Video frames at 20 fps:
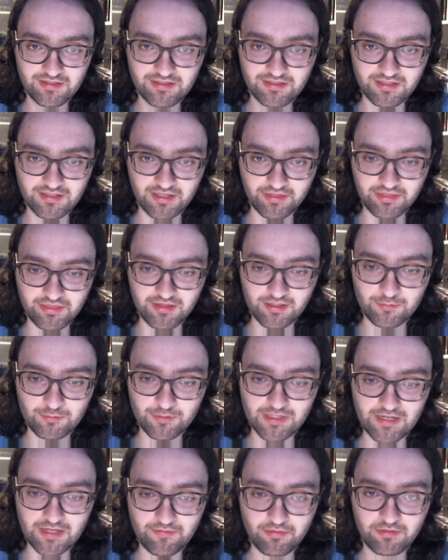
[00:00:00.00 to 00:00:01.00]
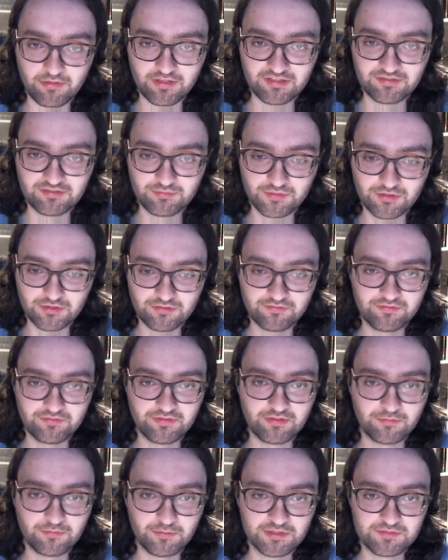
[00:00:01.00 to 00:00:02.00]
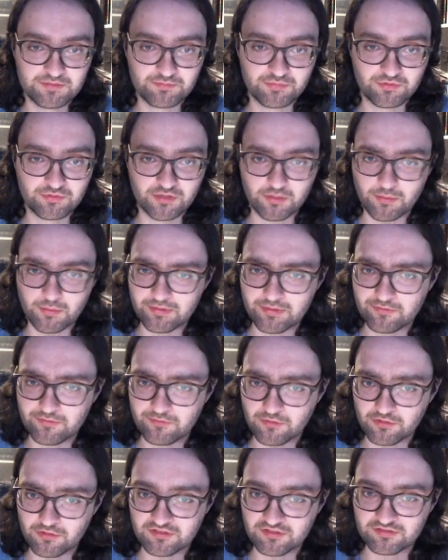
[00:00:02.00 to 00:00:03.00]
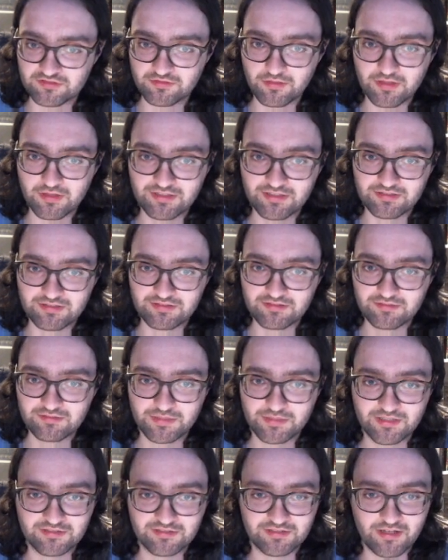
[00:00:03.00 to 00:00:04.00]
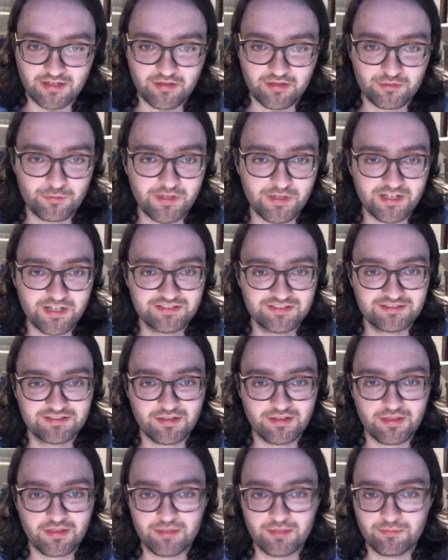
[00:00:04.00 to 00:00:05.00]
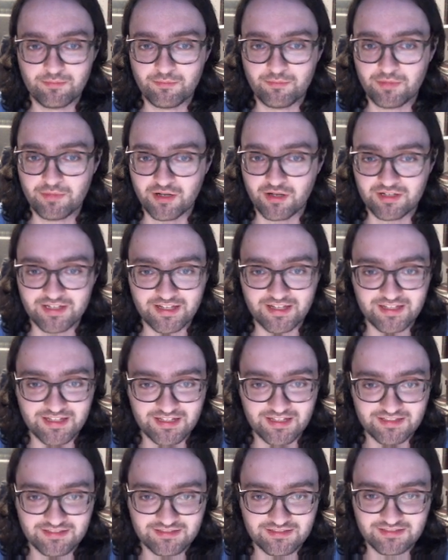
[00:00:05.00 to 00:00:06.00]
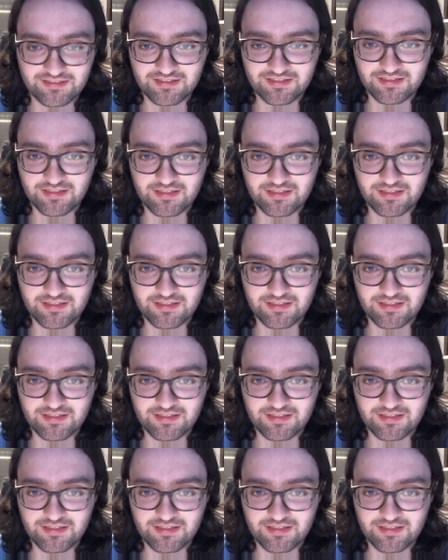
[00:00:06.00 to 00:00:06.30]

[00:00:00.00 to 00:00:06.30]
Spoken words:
I think we have this move, which probably forces this, because otherwise they block, I guess.